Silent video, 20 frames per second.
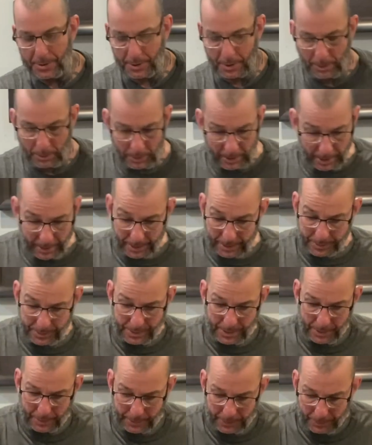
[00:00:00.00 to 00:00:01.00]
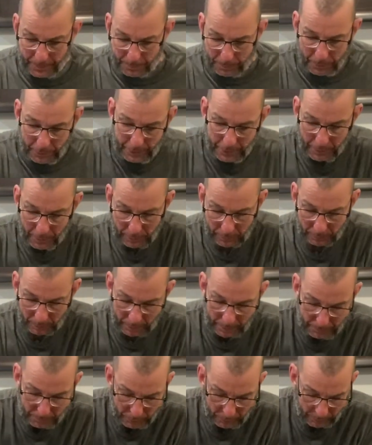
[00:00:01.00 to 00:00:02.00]
go ahead and tell you to put it on
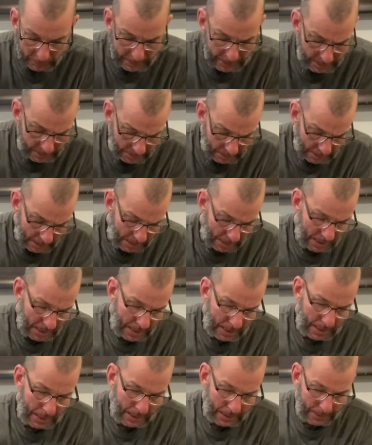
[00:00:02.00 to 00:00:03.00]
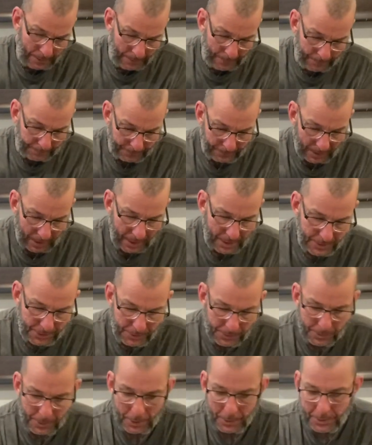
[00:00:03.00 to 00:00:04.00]
liberally. As
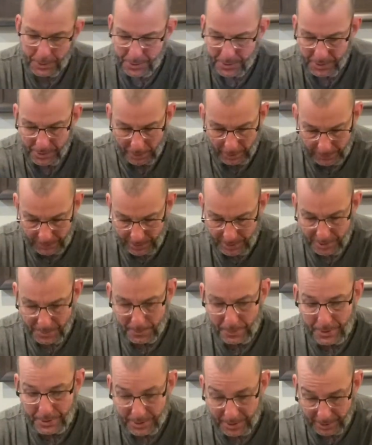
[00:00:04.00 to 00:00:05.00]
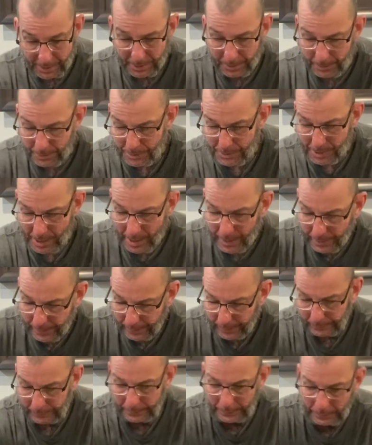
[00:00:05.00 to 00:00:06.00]
you noticed on this particular
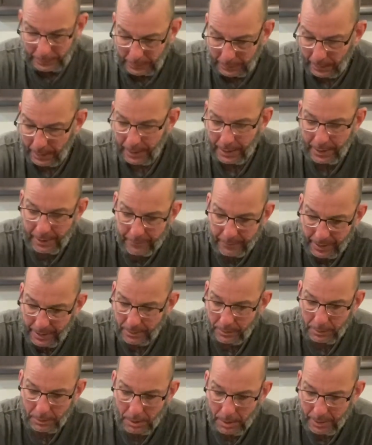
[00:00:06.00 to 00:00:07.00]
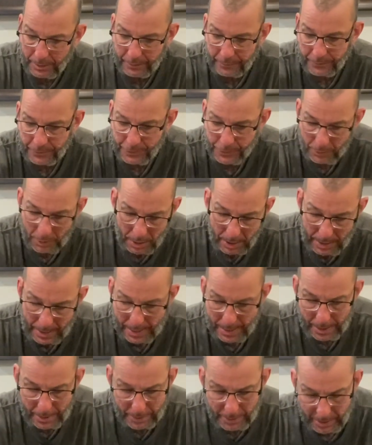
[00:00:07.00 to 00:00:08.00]
jacket, I have a lot of dry
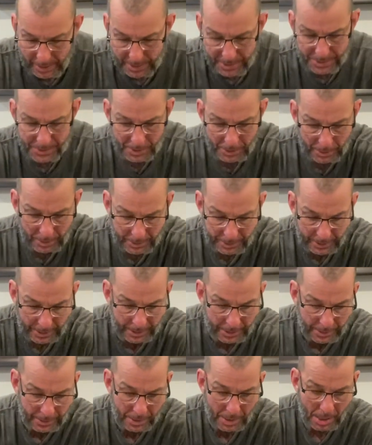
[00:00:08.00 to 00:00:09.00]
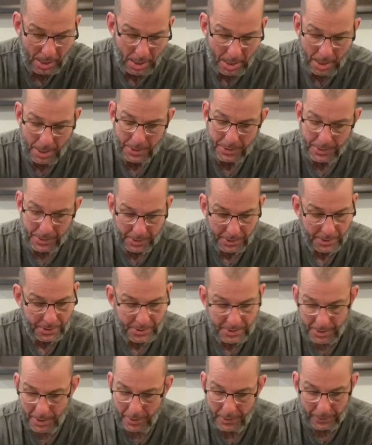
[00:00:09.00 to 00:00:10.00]
areas on there, so there's
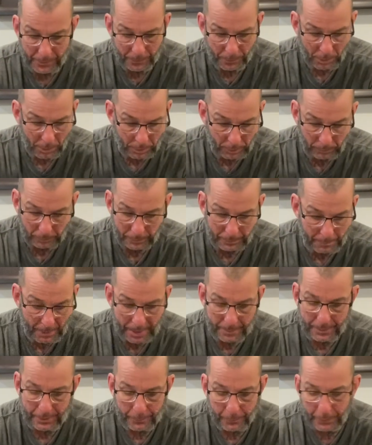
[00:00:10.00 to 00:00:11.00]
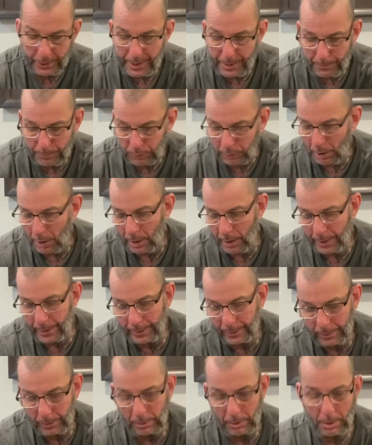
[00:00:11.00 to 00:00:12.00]
nothing wrong with maybe
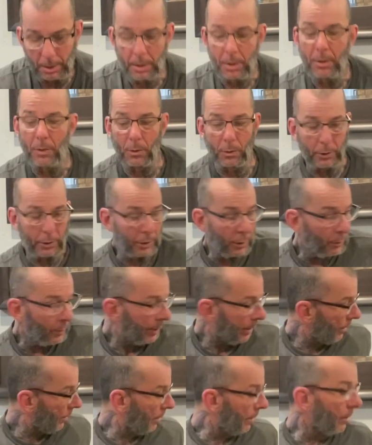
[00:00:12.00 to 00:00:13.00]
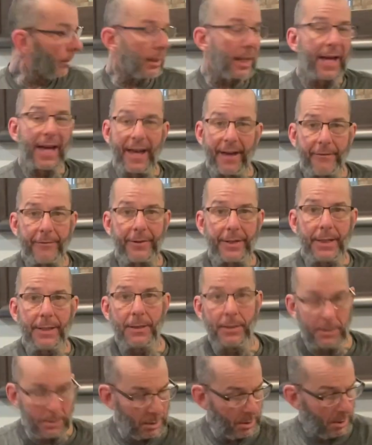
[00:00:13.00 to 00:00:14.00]
reapplying or going a little heavy,
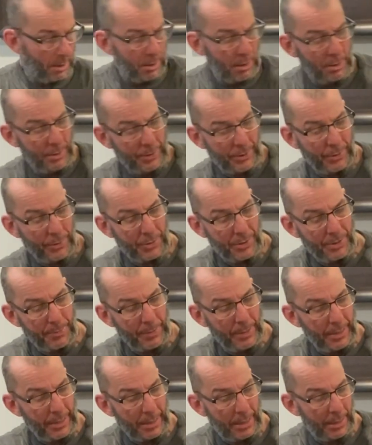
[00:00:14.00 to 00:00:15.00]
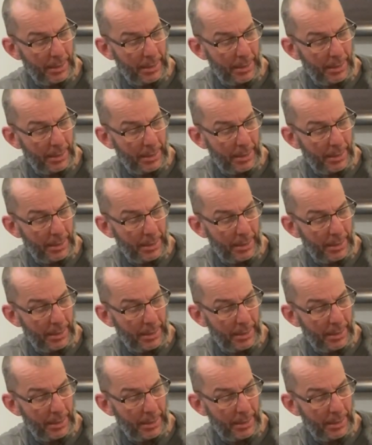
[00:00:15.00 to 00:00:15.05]
so to speak.